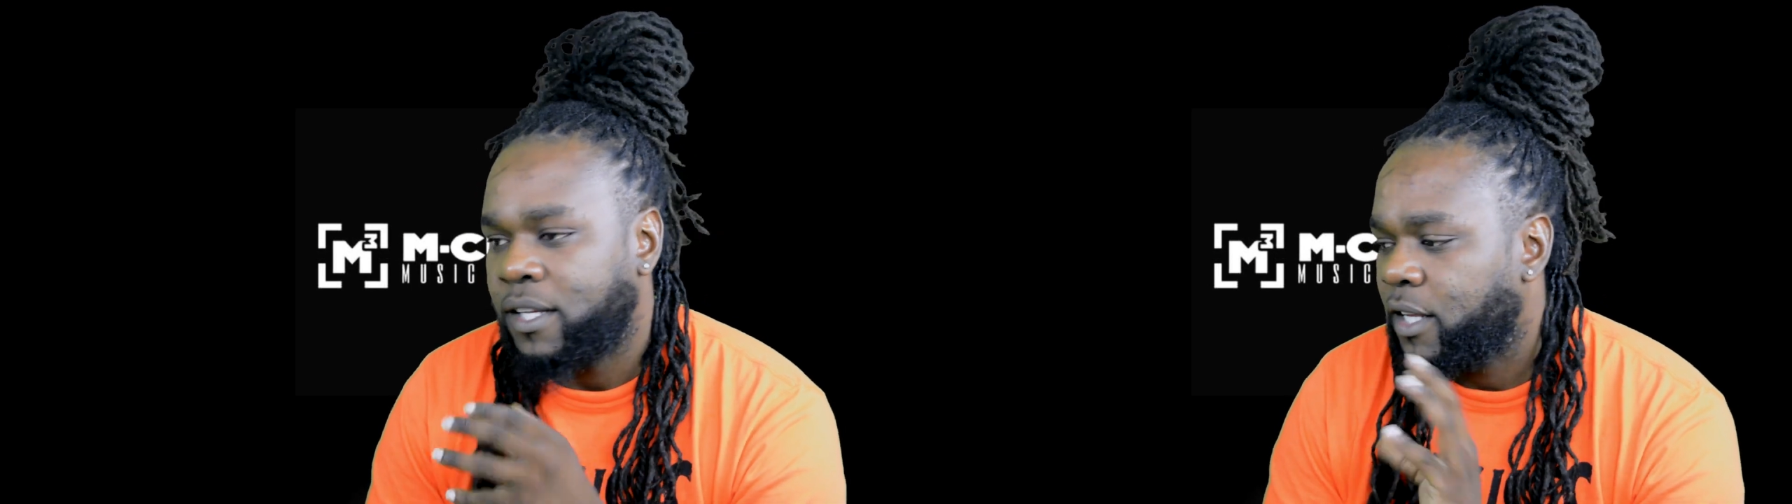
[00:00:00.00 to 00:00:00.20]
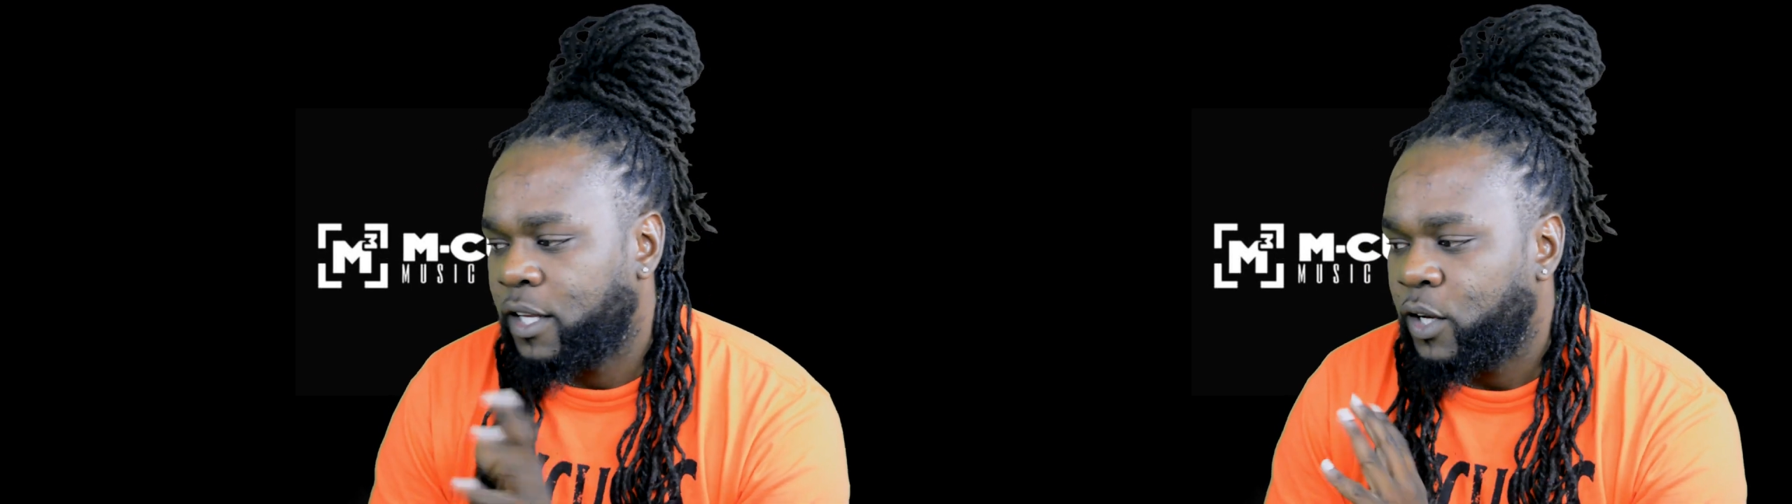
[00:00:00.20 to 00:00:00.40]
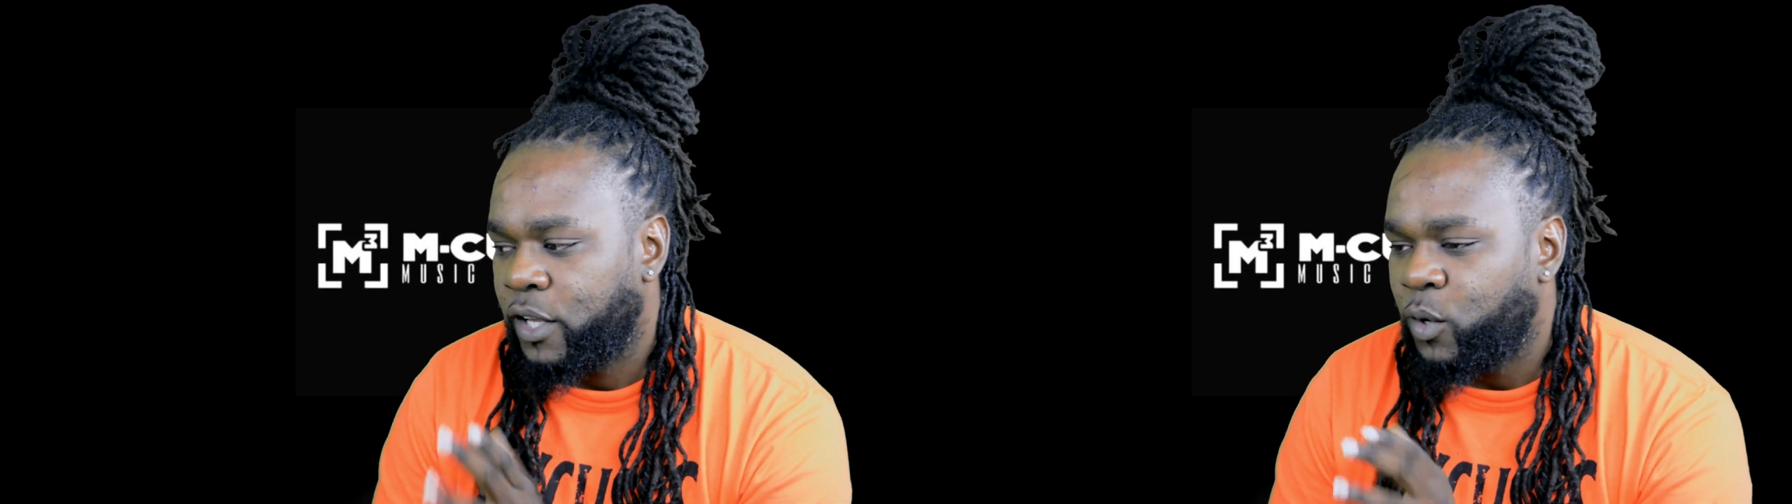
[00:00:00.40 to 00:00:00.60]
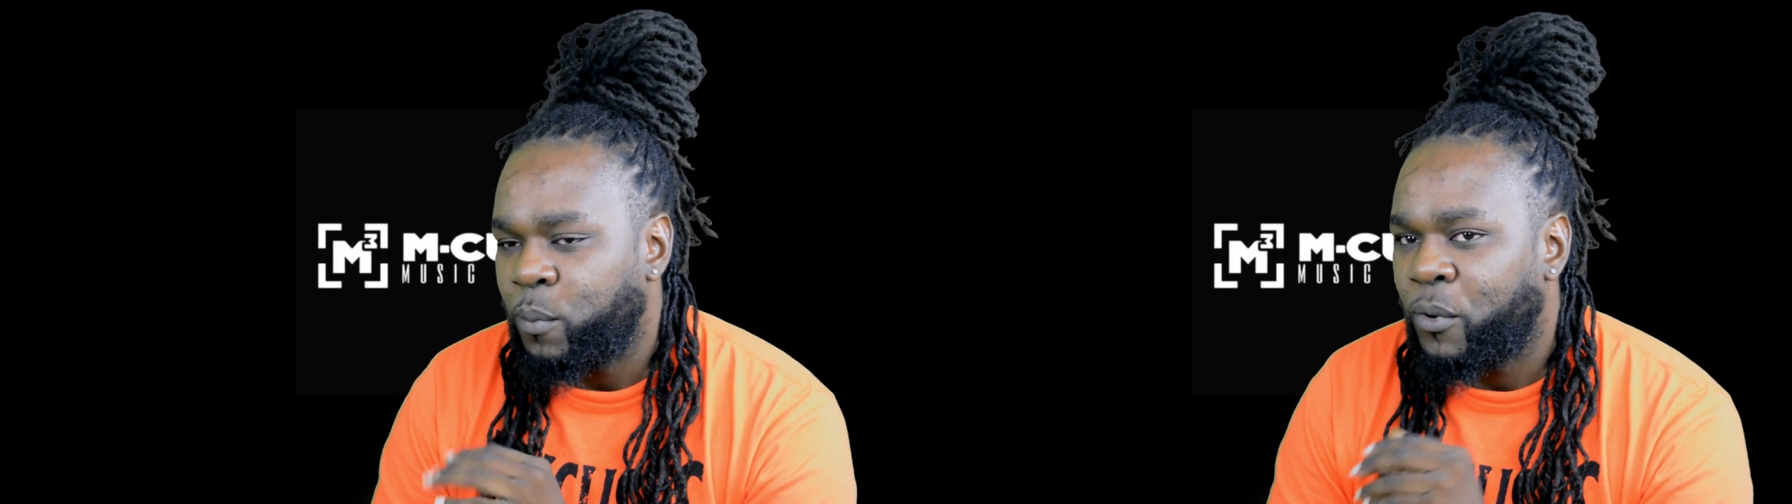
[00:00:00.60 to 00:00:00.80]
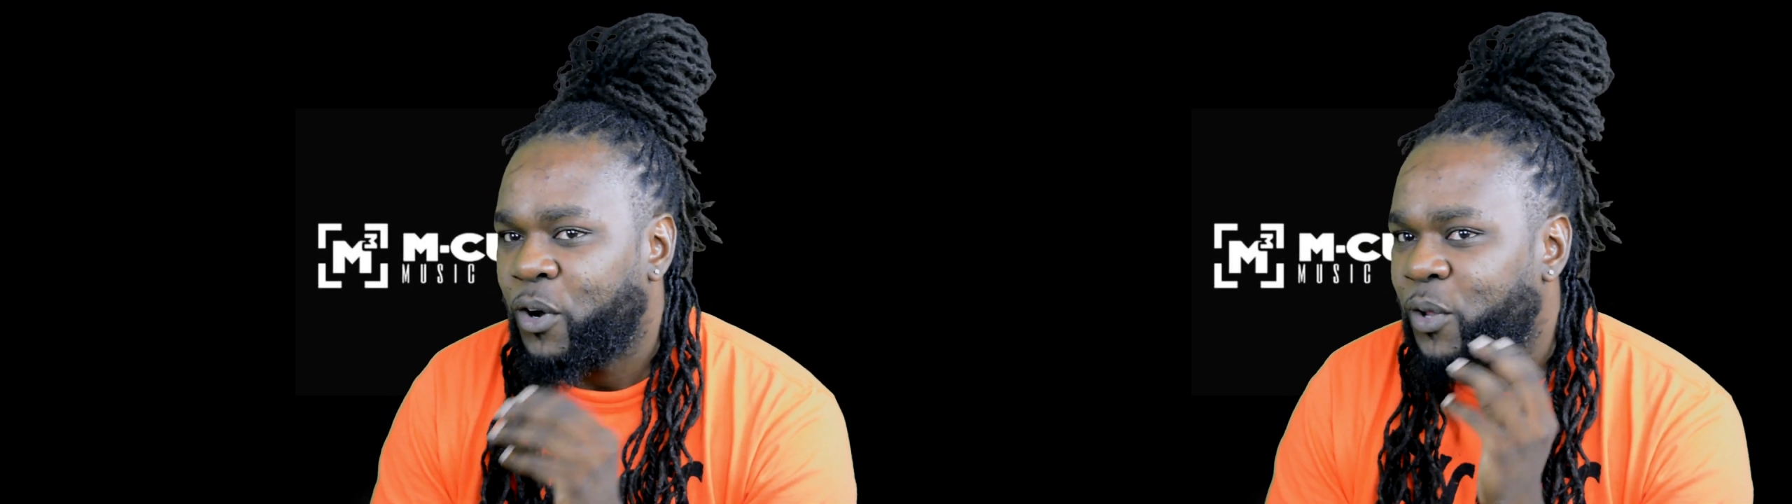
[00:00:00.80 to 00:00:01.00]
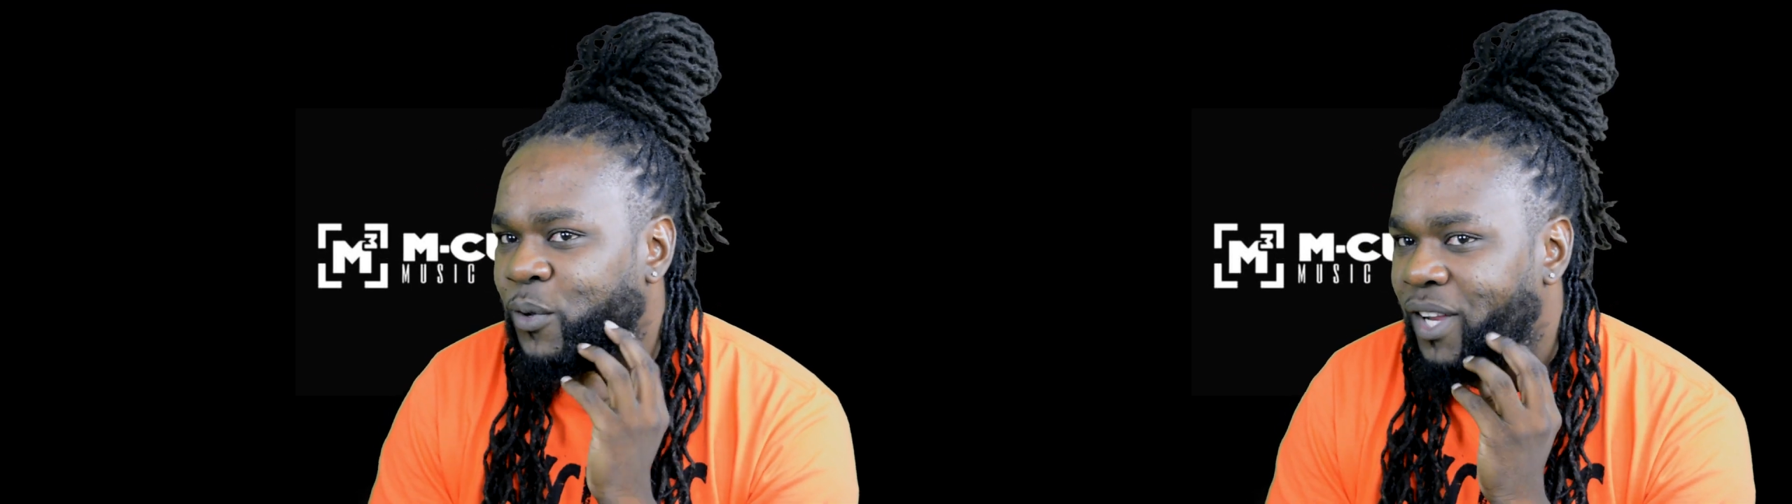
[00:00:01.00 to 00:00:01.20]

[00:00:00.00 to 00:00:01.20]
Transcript: it don't bother you.